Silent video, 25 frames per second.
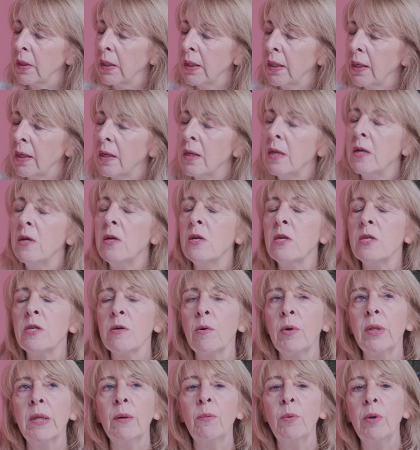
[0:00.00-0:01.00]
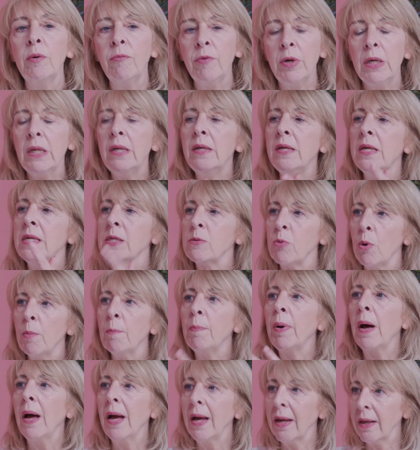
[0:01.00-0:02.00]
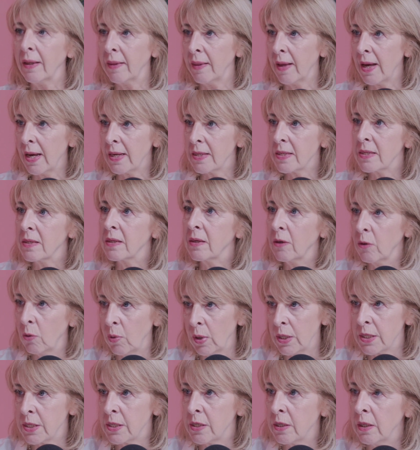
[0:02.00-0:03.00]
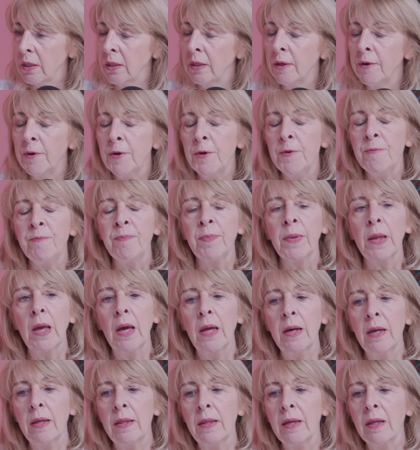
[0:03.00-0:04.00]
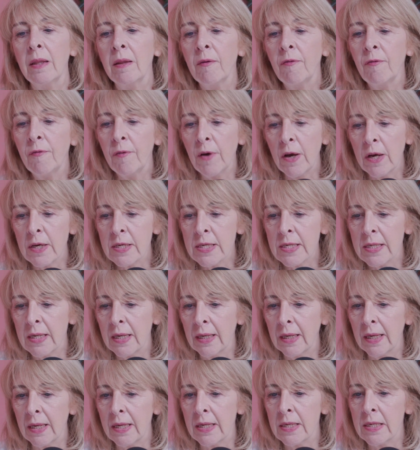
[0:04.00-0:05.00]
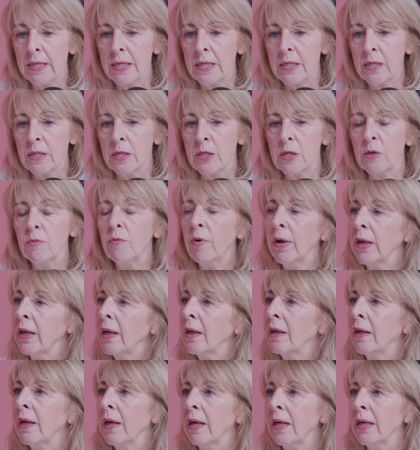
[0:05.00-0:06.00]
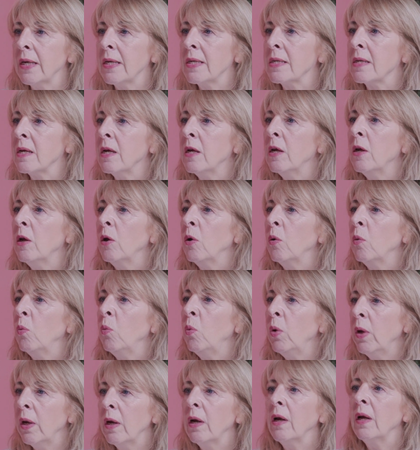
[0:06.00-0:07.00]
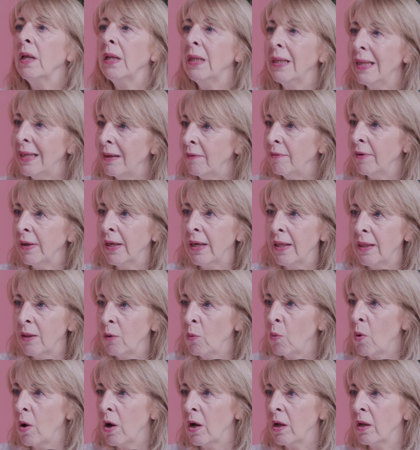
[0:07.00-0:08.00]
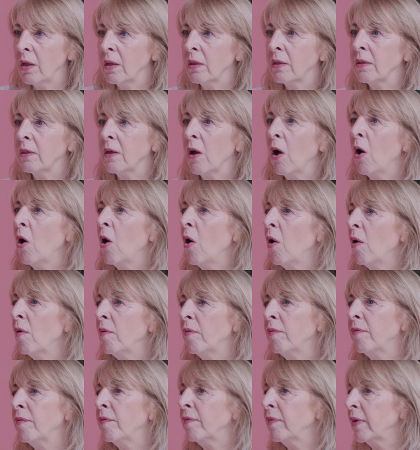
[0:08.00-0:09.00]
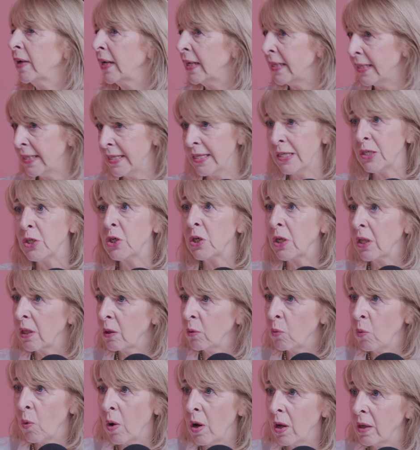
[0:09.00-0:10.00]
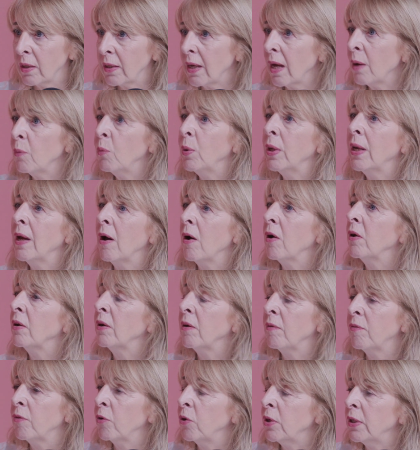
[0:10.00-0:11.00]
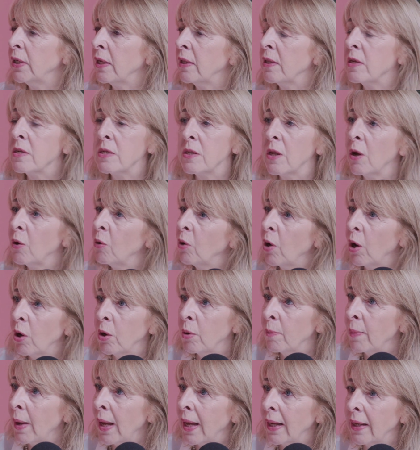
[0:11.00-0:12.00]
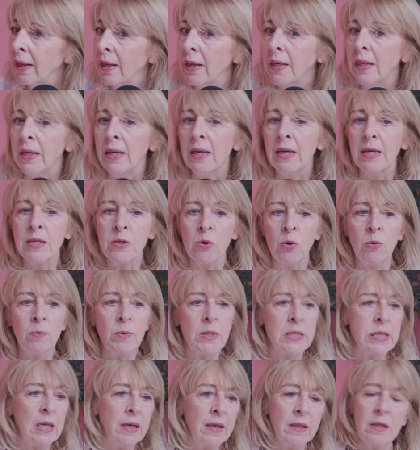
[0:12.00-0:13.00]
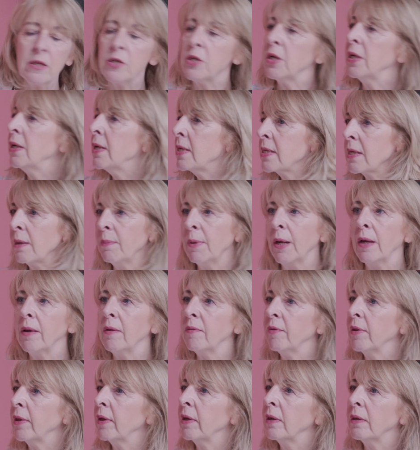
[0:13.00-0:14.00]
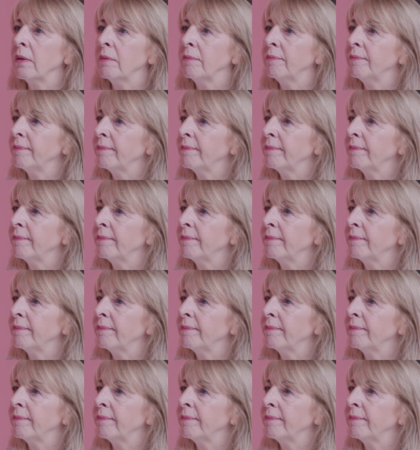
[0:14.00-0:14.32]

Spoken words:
Yeah. So I think we really need to unpack that question. And I think the first thing is to recognize we are living in the world of a digital world and we can't avoid it. There's no going back. It's almost like the genie's come out of the